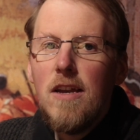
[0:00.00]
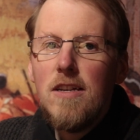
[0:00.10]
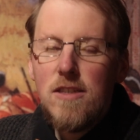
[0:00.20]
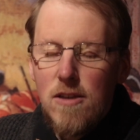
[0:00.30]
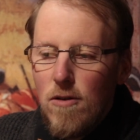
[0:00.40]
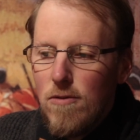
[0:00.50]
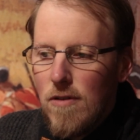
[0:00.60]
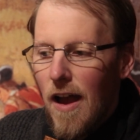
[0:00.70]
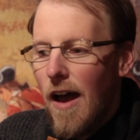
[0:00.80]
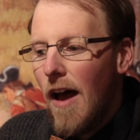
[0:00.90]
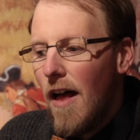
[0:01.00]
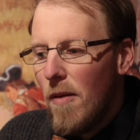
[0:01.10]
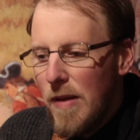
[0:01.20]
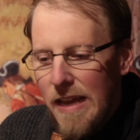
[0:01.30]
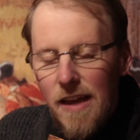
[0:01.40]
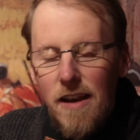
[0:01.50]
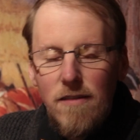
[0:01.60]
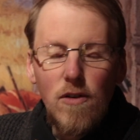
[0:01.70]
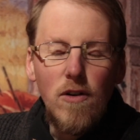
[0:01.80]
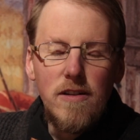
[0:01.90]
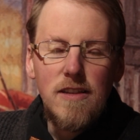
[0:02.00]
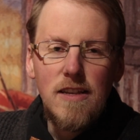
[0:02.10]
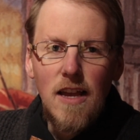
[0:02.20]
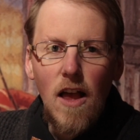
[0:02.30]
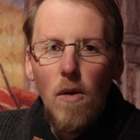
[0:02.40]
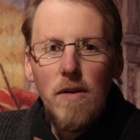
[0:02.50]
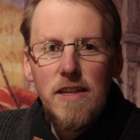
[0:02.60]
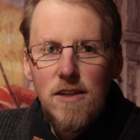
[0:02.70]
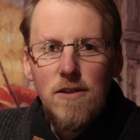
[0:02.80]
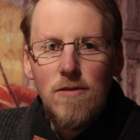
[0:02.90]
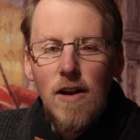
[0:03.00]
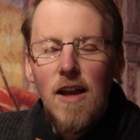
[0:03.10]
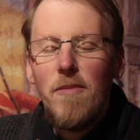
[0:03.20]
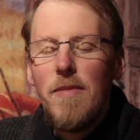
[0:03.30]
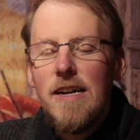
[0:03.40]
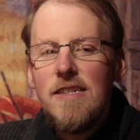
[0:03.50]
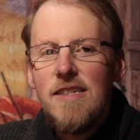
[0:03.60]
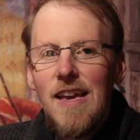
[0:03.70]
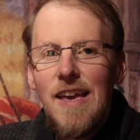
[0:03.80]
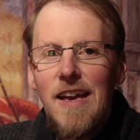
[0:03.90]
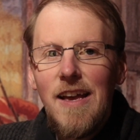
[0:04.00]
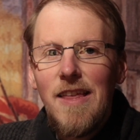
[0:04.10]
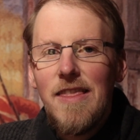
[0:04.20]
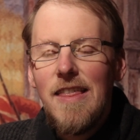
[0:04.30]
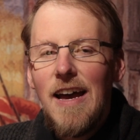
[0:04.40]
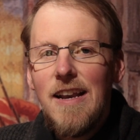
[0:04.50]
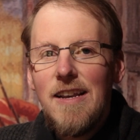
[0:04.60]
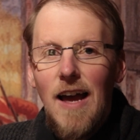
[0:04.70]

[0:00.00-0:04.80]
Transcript: So I'll begin, of course, as I always do, by saying that